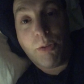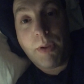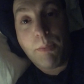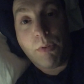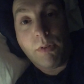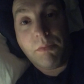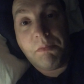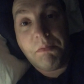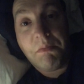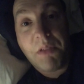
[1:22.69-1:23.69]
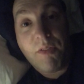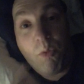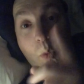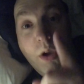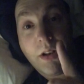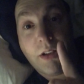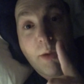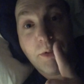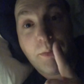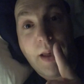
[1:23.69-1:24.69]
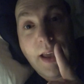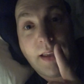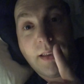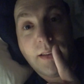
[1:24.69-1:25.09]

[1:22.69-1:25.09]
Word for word: people. If one comes back,